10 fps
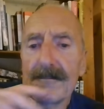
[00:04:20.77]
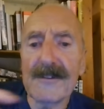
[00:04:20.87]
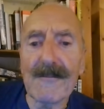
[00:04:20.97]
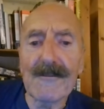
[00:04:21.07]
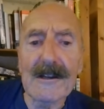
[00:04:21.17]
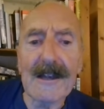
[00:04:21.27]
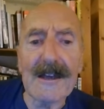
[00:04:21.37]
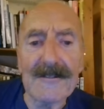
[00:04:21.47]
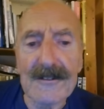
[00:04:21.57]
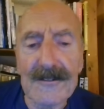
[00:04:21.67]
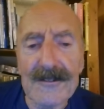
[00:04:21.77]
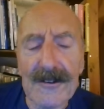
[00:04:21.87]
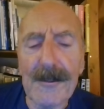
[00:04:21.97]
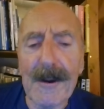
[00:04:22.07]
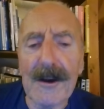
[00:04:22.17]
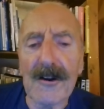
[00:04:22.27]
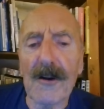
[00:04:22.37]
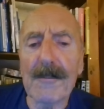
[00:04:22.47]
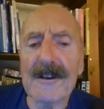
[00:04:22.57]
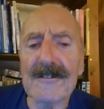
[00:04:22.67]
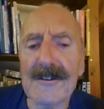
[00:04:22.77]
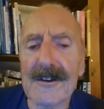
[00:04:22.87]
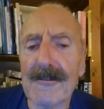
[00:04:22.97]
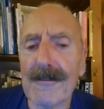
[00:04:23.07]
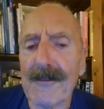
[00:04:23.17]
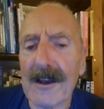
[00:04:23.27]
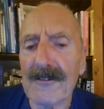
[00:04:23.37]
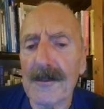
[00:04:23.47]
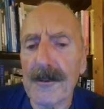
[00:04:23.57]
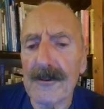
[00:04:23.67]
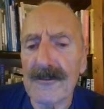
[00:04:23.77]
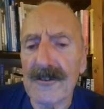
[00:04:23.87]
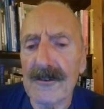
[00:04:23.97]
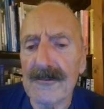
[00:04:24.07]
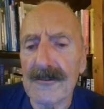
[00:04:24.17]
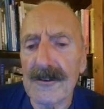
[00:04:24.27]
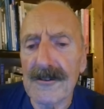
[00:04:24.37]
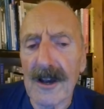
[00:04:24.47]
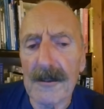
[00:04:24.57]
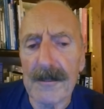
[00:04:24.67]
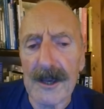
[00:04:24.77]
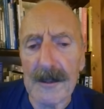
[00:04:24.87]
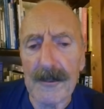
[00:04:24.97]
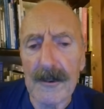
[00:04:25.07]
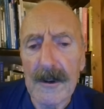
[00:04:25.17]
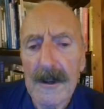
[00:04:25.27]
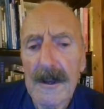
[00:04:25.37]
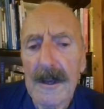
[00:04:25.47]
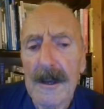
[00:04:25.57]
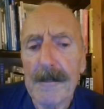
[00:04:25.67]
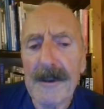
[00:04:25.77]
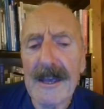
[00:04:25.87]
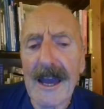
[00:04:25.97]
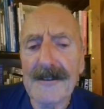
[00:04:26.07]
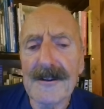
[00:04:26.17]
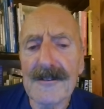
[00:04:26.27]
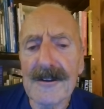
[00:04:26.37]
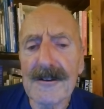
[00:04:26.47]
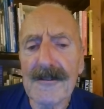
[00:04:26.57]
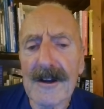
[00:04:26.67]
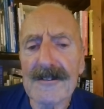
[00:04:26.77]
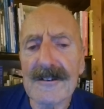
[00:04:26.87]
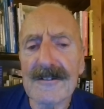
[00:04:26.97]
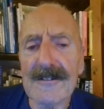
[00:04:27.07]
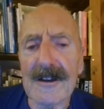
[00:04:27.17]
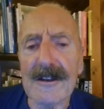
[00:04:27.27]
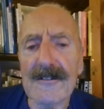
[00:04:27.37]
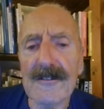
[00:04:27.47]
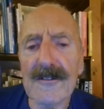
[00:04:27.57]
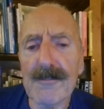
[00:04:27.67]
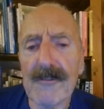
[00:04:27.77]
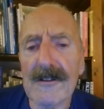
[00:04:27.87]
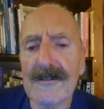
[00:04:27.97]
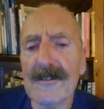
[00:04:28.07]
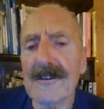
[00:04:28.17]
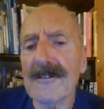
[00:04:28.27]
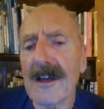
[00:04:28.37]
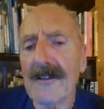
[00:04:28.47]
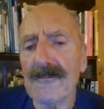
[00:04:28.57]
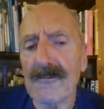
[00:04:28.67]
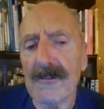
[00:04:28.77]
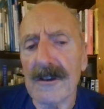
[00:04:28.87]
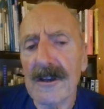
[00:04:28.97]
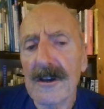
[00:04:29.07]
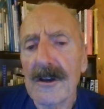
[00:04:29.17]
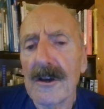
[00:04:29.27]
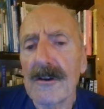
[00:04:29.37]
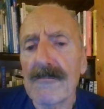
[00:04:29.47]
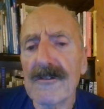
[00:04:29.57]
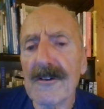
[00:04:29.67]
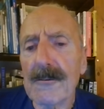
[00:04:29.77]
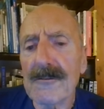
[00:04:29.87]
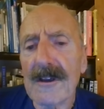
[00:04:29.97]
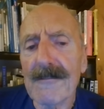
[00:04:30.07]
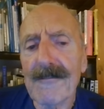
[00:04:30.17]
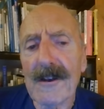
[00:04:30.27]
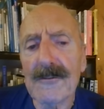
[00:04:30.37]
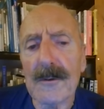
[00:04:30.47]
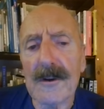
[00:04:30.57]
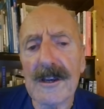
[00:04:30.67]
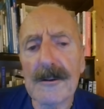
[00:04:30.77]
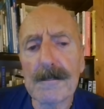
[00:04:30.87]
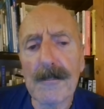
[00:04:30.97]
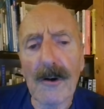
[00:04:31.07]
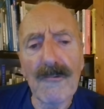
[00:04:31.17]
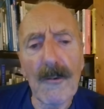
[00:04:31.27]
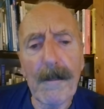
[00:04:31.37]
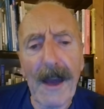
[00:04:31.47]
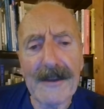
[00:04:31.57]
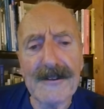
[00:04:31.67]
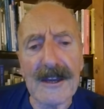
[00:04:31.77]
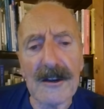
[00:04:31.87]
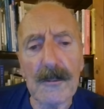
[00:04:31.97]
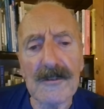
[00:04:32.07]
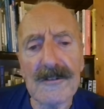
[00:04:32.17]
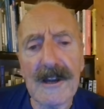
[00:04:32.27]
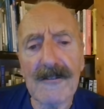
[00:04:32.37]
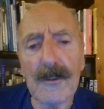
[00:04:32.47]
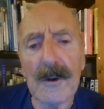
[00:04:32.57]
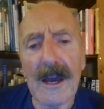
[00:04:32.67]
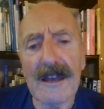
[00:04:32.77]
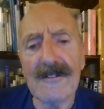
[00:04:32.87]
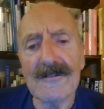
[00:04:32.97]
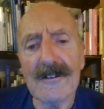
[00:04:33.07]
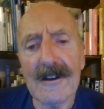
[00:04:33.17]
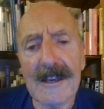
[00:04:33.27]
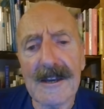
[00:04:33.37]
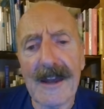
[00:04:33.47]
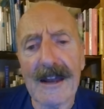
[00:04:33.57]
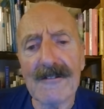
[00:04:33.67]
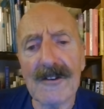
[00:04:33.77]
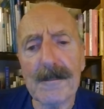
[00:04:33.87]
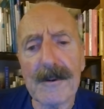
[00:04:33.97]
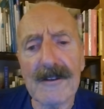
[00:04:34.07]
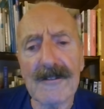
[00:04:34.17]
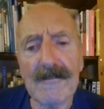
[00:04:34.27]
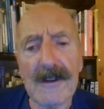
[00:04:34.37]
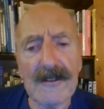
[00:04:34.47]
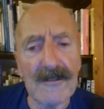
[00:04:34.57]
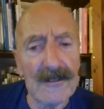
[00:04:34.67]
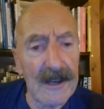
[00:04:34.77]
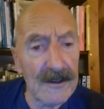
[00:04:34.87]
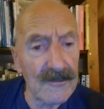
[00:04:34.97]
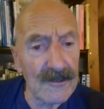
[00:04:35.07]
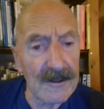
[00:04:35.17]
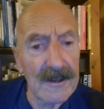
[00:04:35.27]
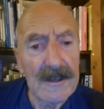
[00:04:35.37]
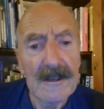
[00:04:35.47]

Nevertheless, concern about comics and their effects upon children and young people began in the United States and spread to this country, resulting eventually in a moral panic which led to a hastily enacted piece of legislation